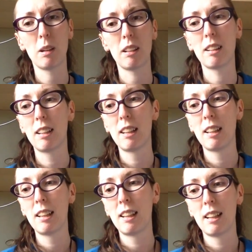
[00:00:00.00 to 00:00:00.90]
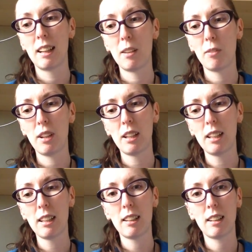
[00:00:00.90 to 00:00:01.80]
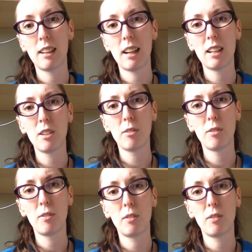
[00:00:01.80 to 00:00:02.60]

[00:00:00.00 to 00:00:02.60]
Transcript: but I'm finding it kind of